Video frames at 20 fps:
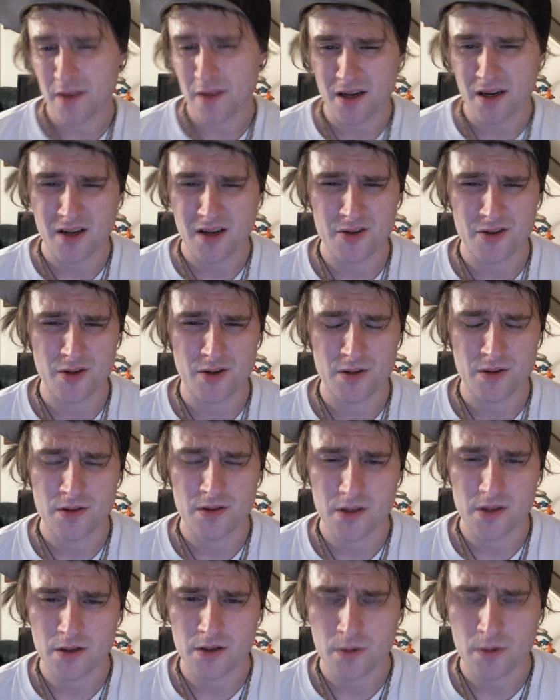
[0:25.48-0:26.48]
then
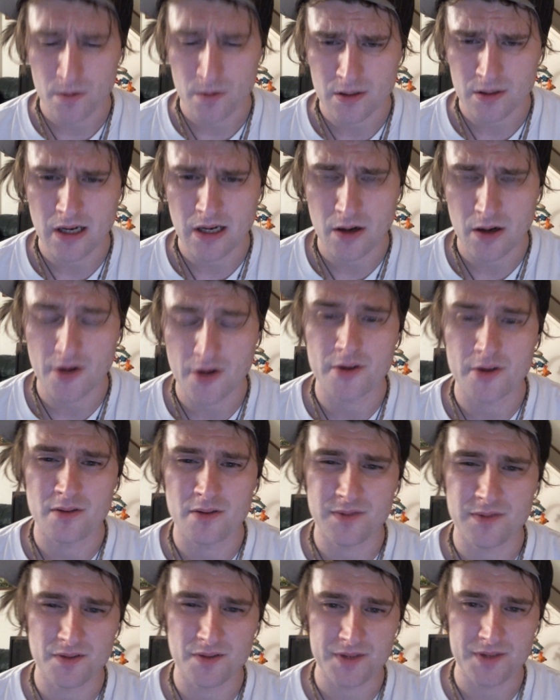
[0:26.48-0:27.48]
100. You know, now
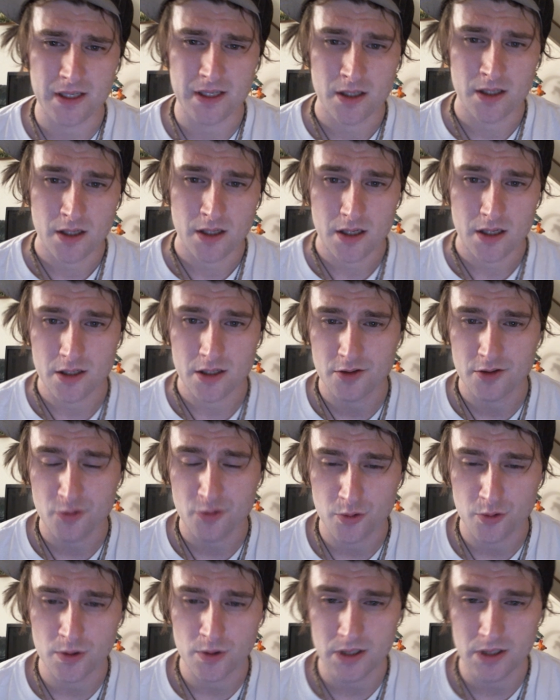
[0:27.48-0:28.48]
150 is
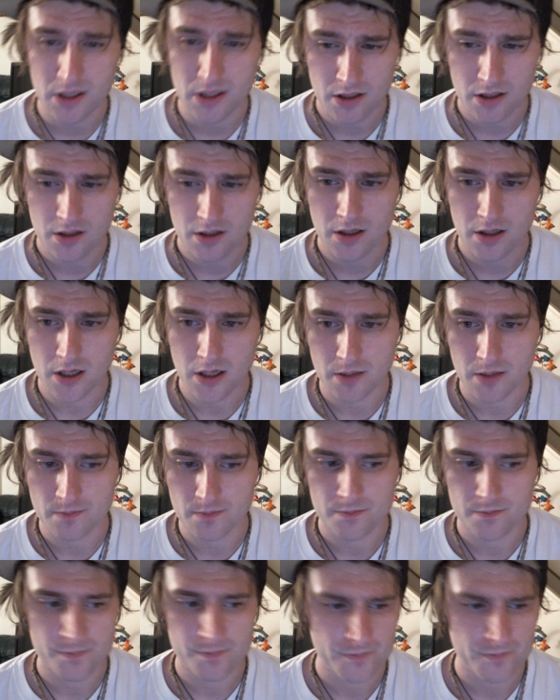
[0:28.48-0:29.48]
truly
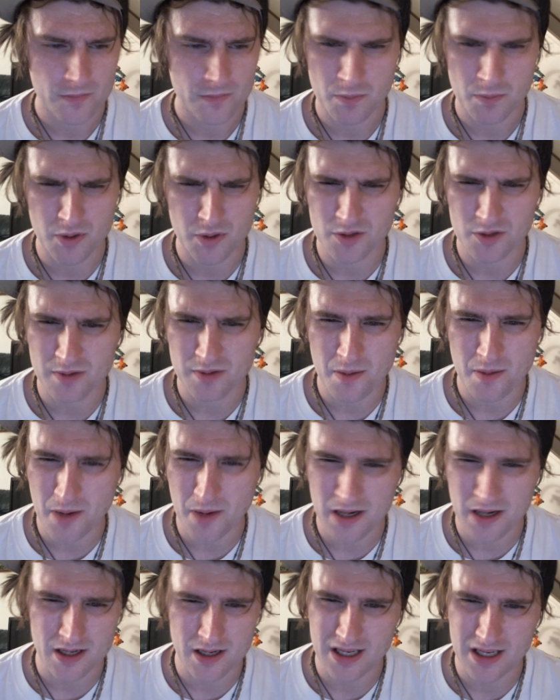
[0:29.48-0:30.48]
blows my
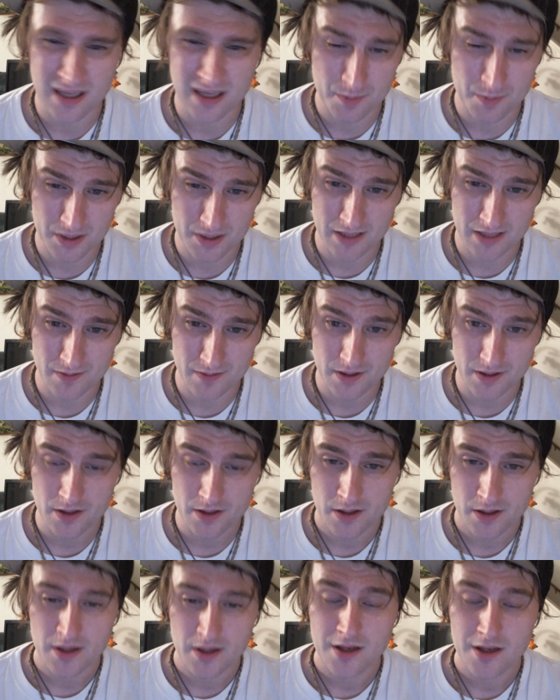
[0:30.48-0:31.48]
mind. I can't believe
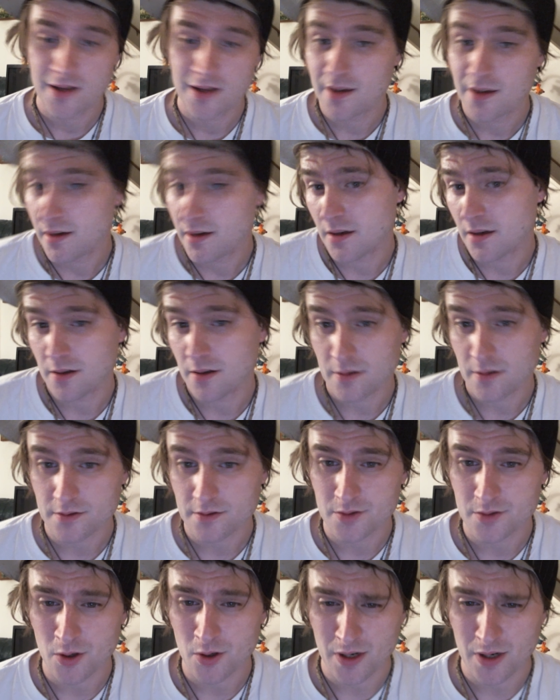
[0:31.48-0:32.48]
that, you know,
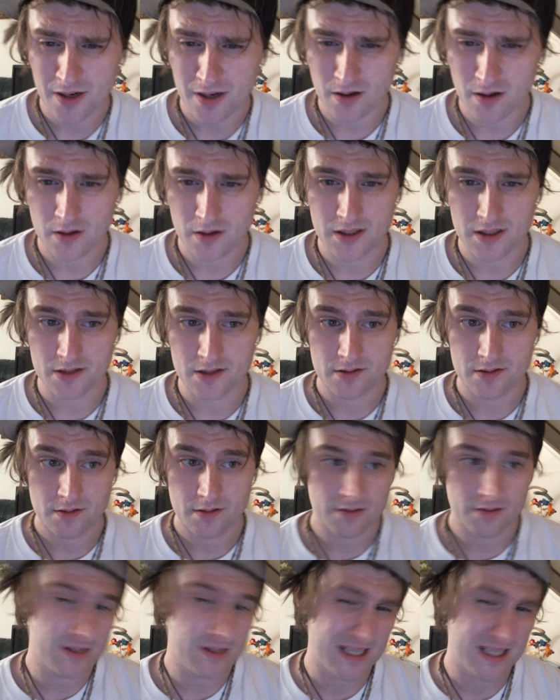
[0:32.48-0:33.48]
it's turned into all
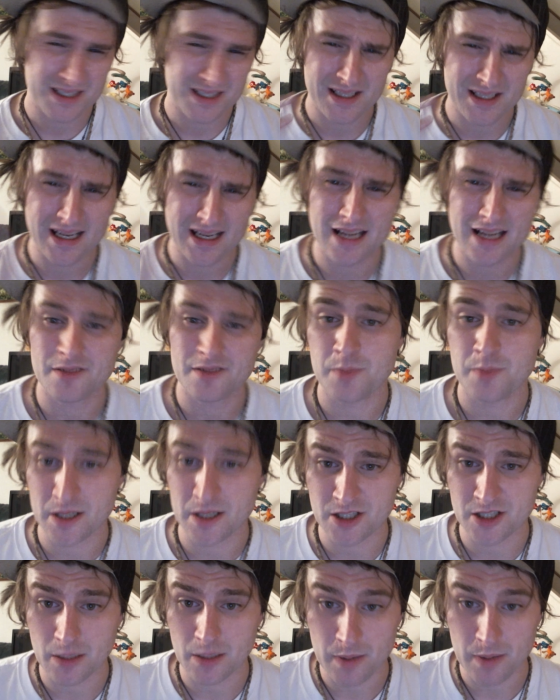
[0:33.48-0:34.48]
this. Nick Diaz,
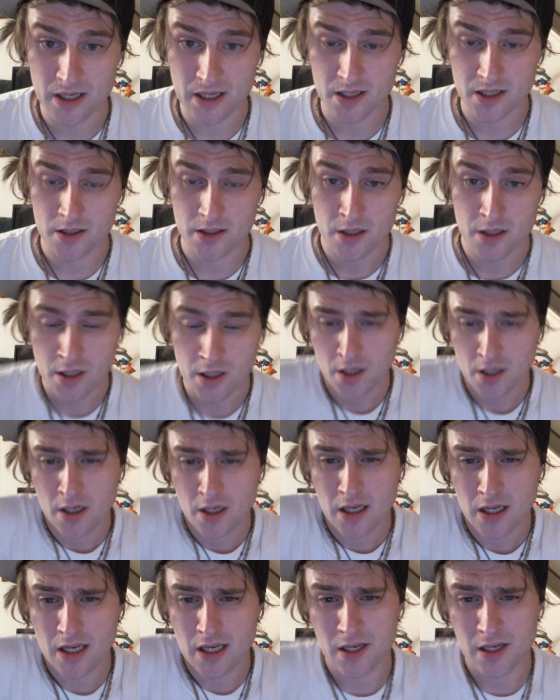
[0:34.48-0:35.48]
BJ Penn,
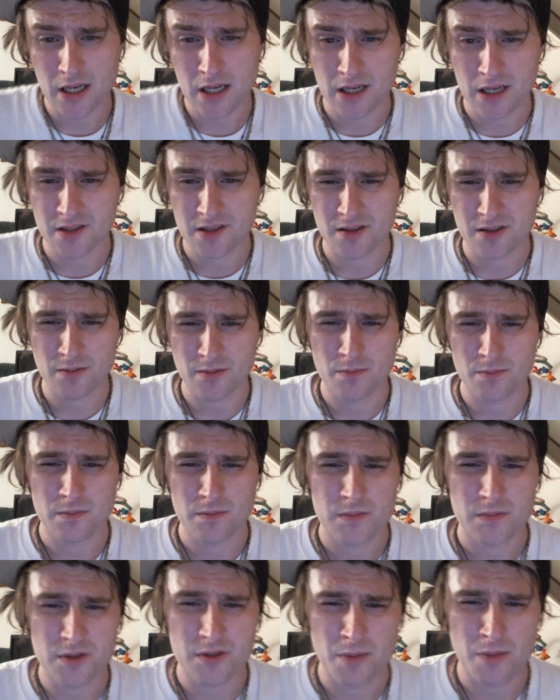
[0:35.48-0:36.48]
and
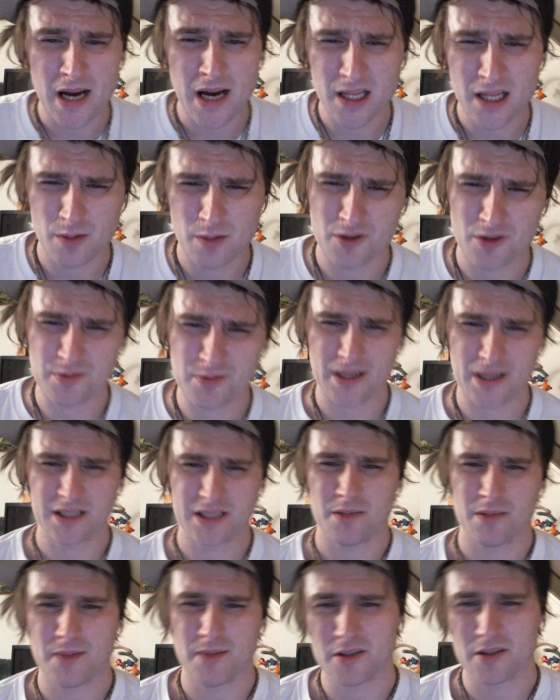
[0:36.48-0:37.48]
some highly
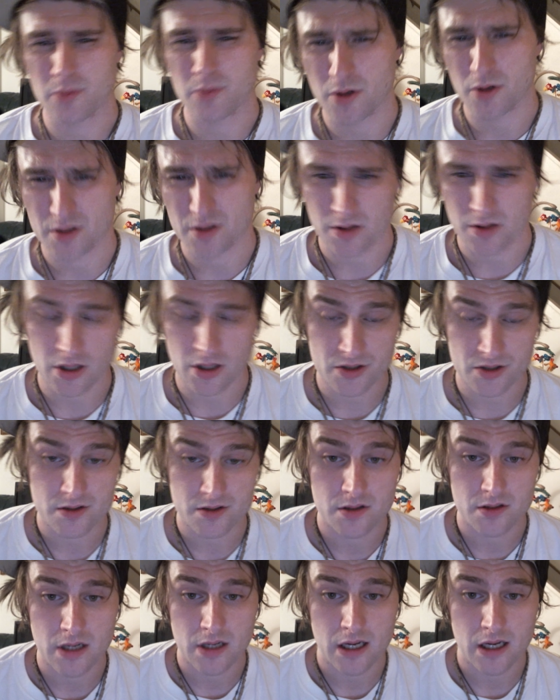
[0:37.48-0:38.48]
respected mixed martial
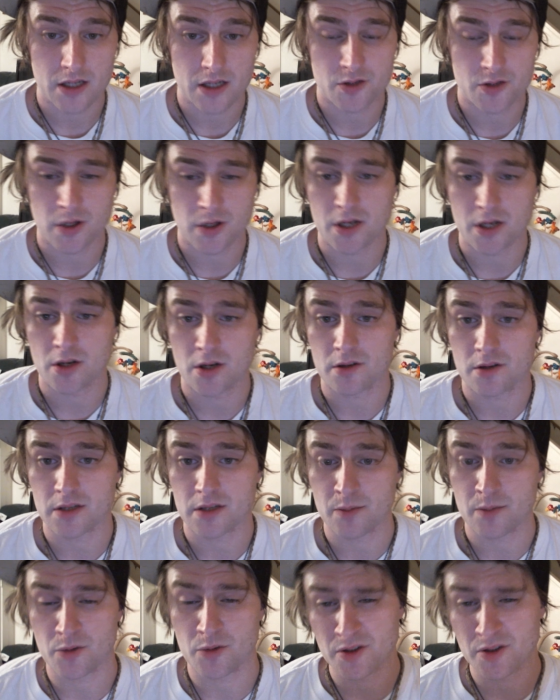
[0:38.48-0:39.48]
arts
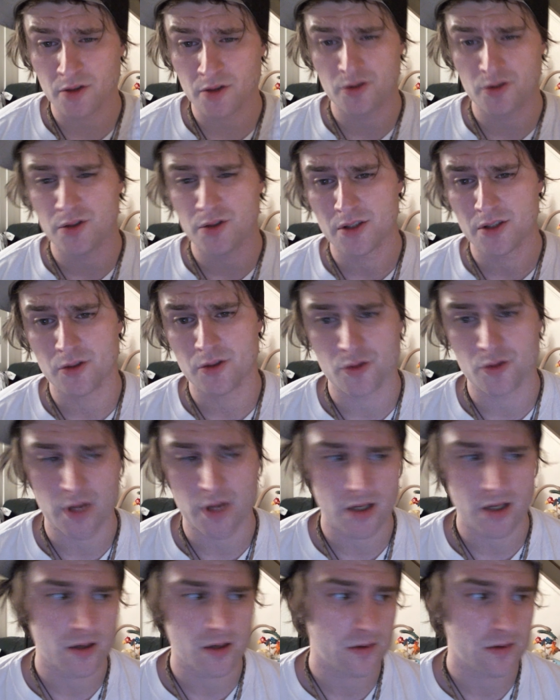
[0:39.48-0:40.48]
trainers and Brazilian Jiu-Jitsu
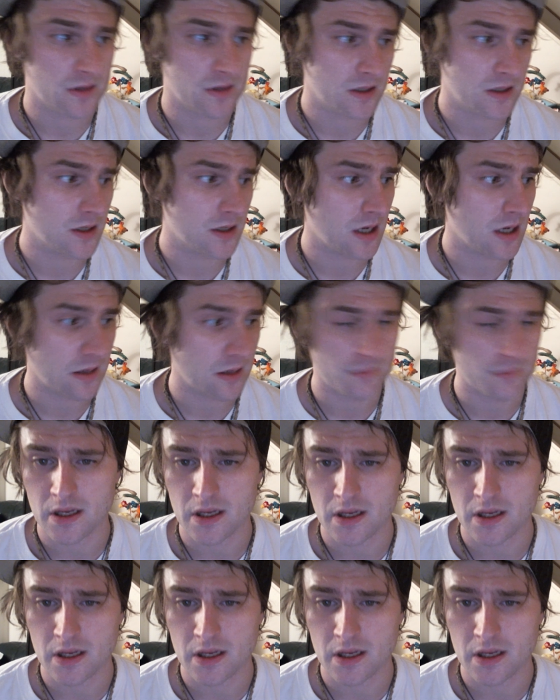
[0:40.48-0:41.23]
trainers, and